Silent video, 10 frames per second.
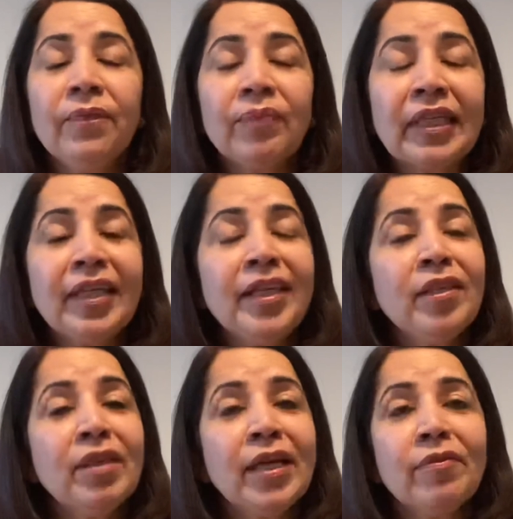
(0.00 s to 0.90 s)

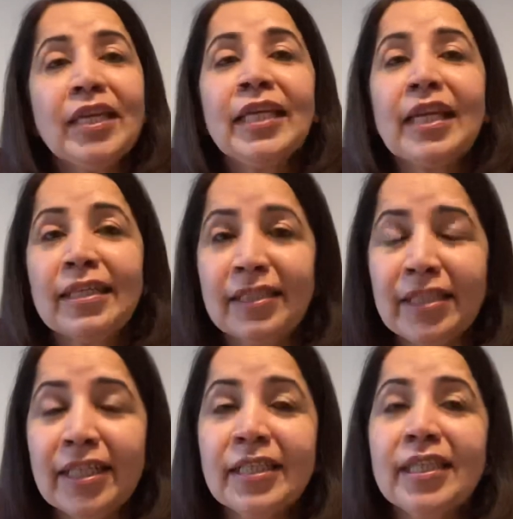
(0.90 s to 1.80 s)
criticizing and
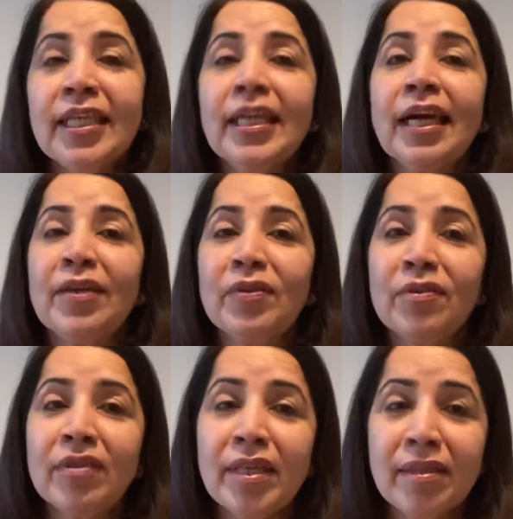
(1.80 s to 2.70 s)
judging and
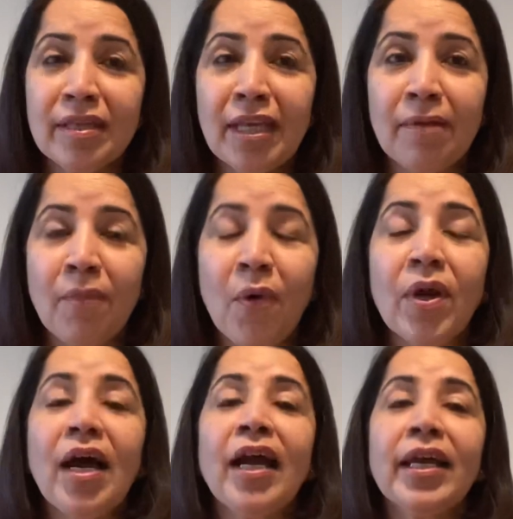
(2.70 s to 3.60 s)
resisting
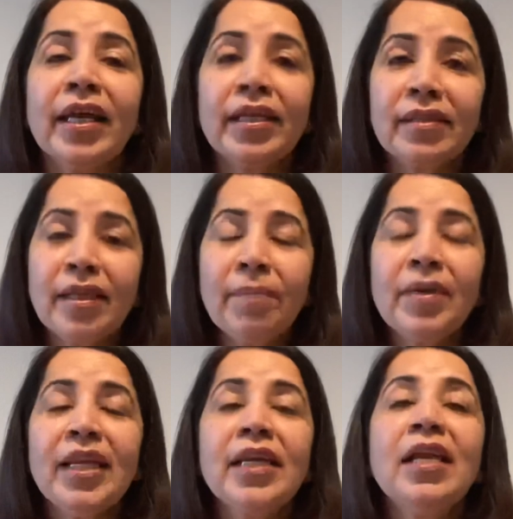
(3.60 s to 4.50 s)
mode. I
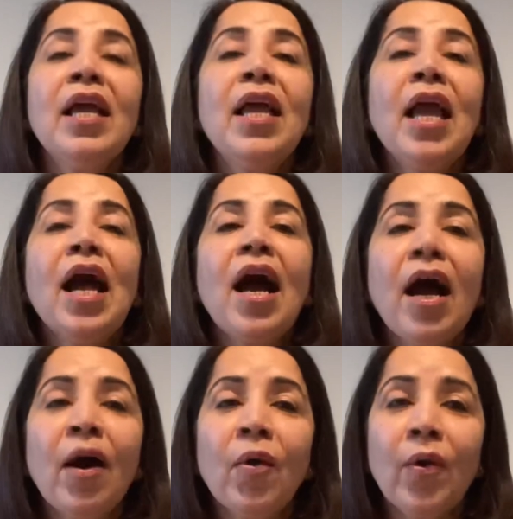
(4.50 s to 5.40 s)
accepted
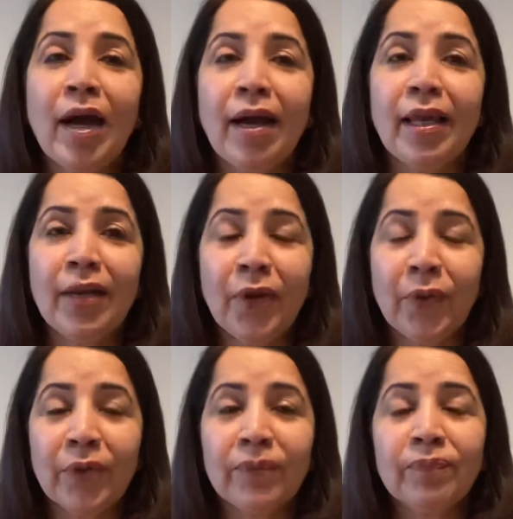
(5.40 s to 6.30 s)
how I
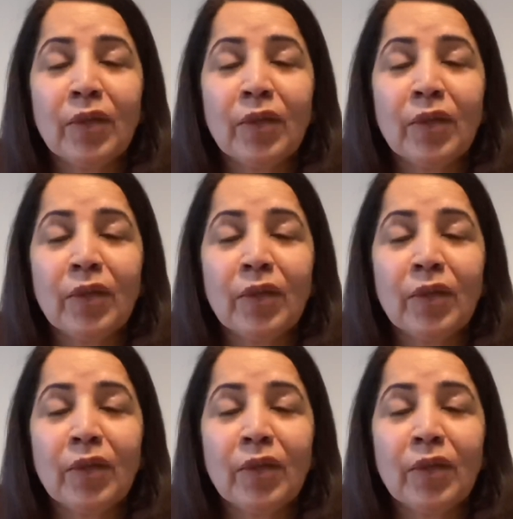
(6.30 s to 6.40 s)
look.